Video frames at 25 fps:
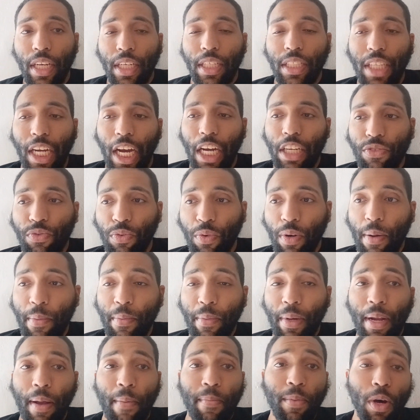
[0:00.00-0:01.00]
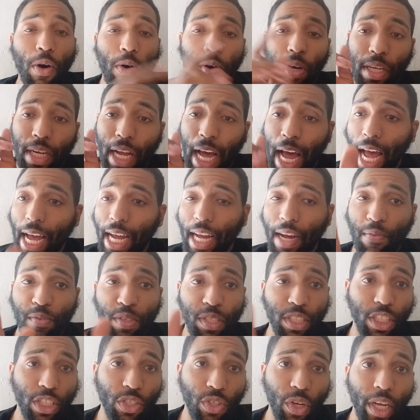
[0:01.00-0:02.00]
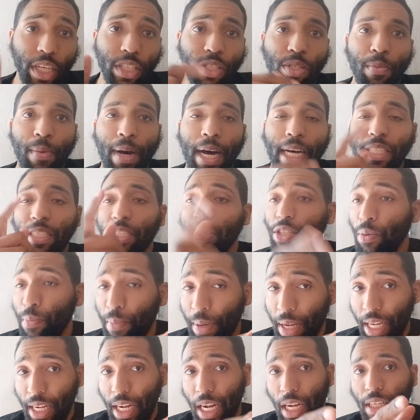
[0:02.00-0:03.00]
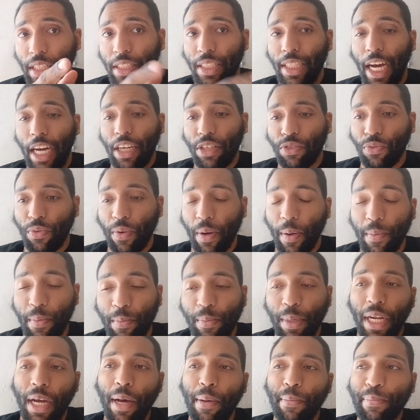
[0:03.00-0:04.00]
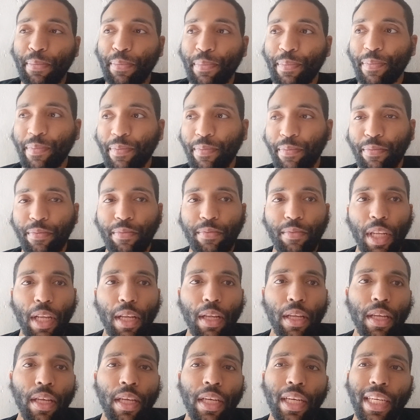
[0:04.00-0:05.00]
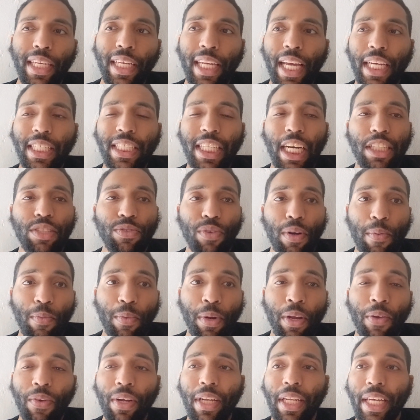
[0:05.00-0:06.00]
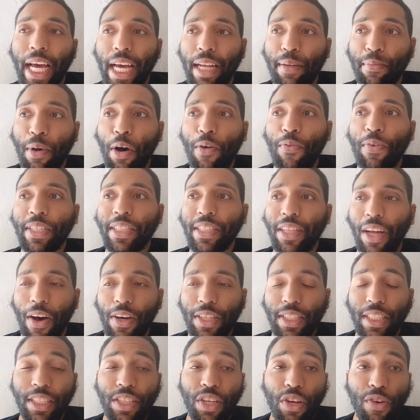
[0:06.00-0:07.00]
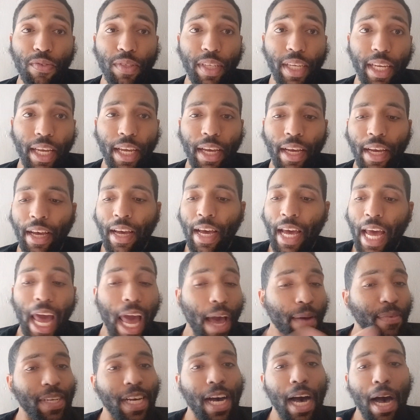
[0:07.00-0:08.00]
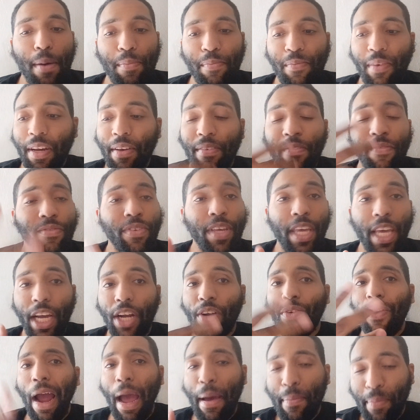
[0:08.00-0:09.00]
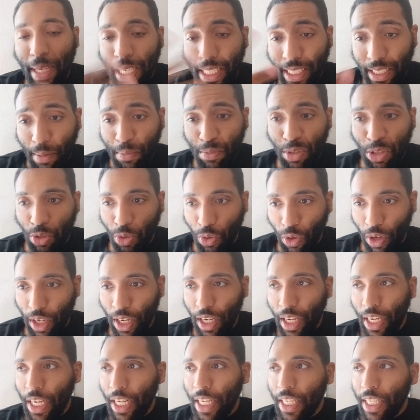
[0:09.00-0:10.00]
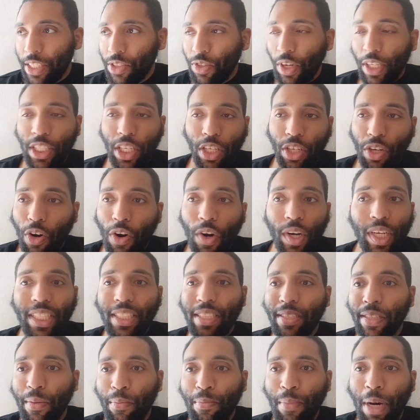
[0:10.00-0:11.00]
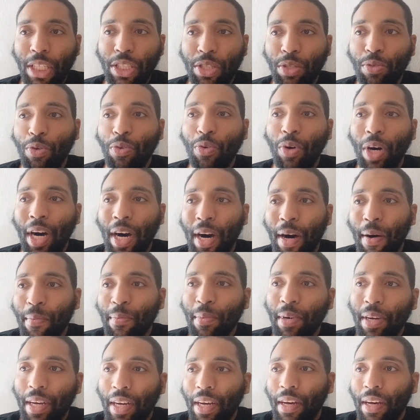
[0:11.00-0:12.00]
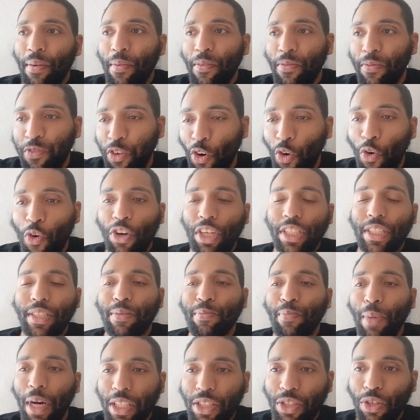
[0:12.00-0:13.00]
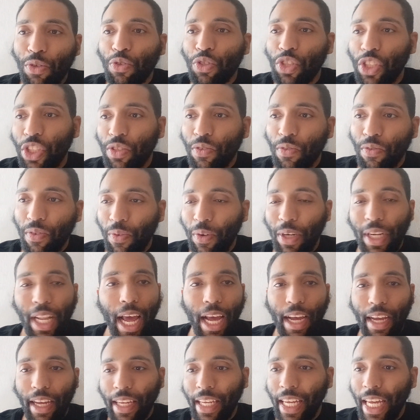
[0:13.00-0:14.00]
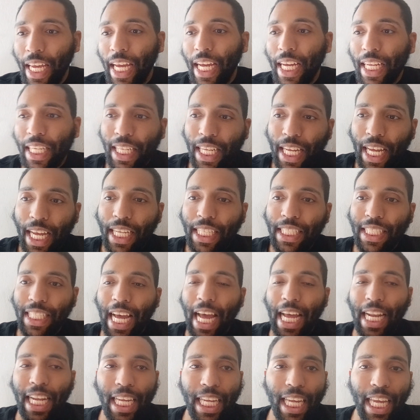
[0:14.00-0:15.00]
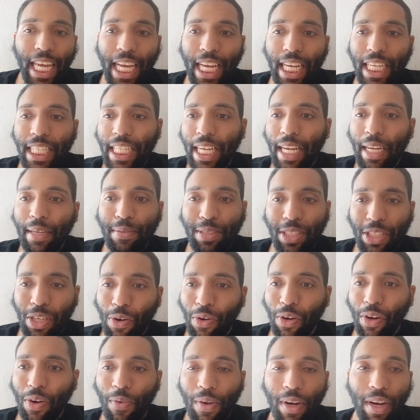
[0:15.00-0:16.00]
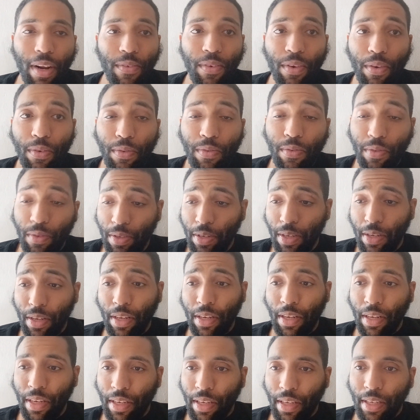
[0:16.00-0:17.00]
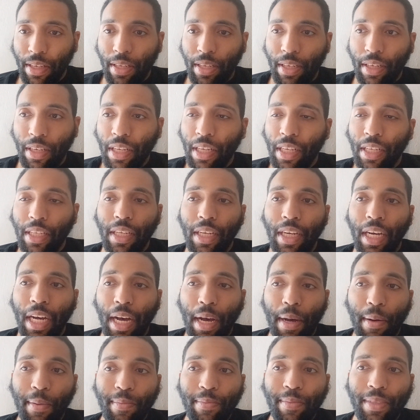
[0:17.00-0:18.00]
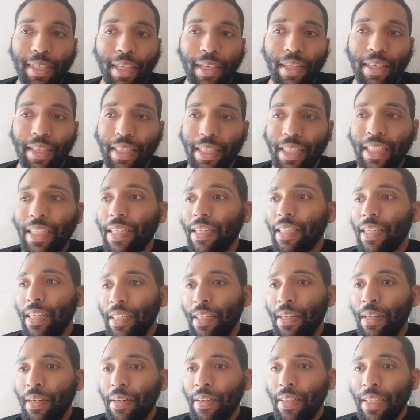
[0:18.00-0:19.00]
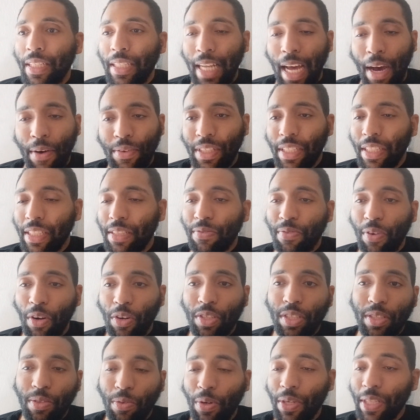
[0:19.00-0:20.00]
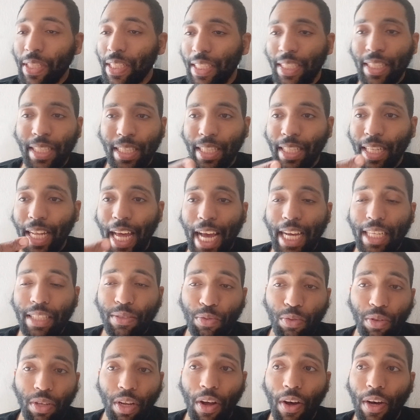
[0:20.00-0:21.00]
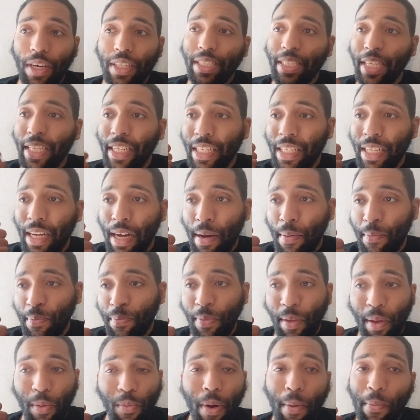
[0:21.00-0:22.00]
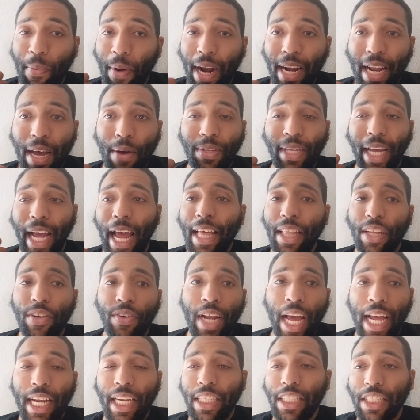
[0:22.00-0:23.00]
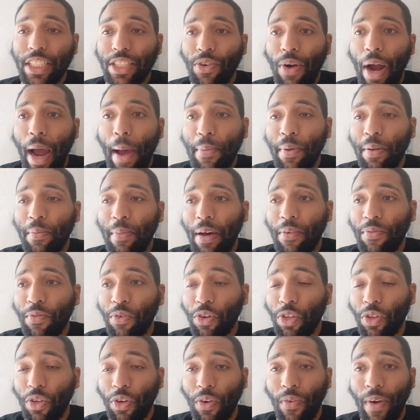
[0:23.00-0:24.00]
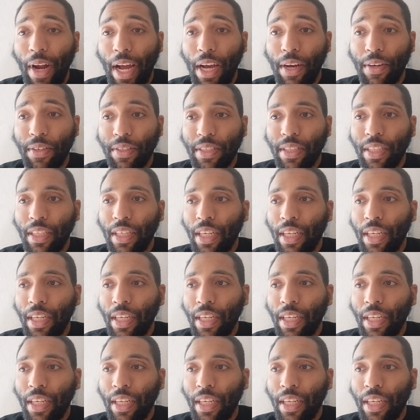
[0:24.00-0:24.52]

Josh Fremd, and I'm going high confidence Sedriques Dumas to beat Josh Fremd. But yeah, Josh Fremd, when you really look at it, both his losses in UFC have come via grappling of some sort. Trayshawn Gore, just muscle, force, muscle, what, like guillotine, standing guillotine, choke or whatever. That was his first, was last loss. And one prior to that was like Anthony Hernandez just grappling him up for 3 rounds